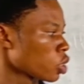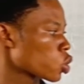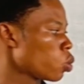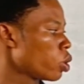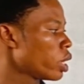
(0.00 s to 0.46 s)

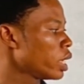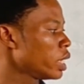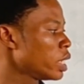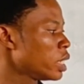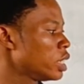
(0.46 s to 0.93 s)
So
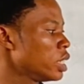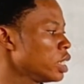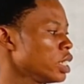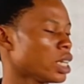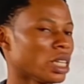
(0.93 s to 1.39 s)
A,
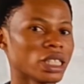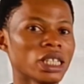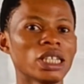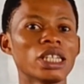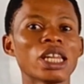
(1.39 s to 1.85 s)
D, E, and
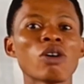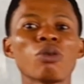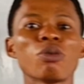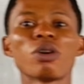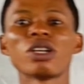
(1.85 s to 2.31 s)
K.
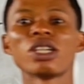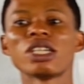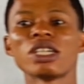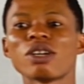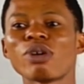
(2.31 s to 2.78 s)
Now,
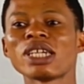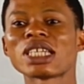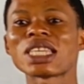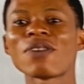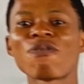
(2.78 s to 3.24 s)
when
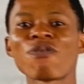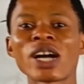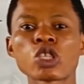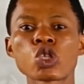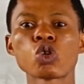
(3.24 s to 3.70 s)
they say
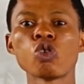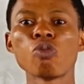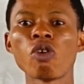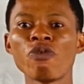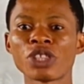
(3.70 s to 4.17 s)

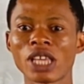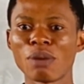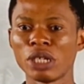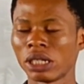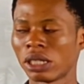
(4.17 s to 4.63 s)
fat-soluble
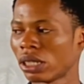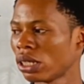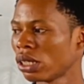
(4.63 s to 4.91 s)
vitamin,